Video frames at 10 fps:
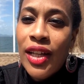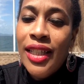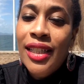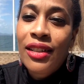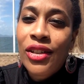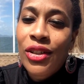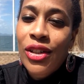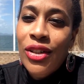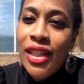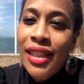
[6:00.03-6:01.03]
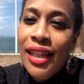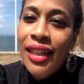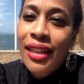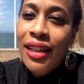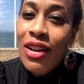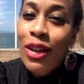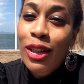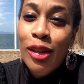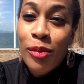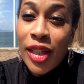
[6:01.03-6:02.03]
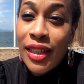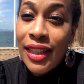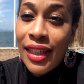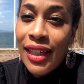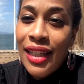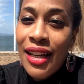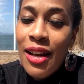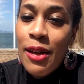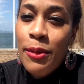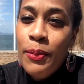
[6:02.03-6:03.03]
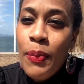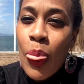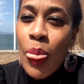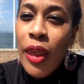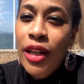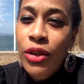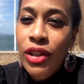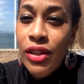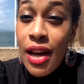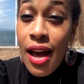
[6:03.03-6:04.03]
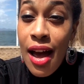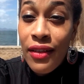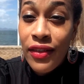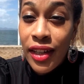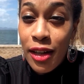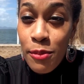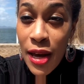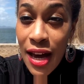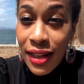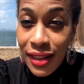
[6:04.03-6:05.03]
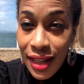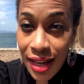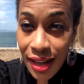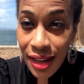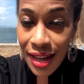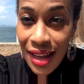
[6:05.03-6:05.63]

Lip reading: things that you do or say, like, ultimately, do not have the impact that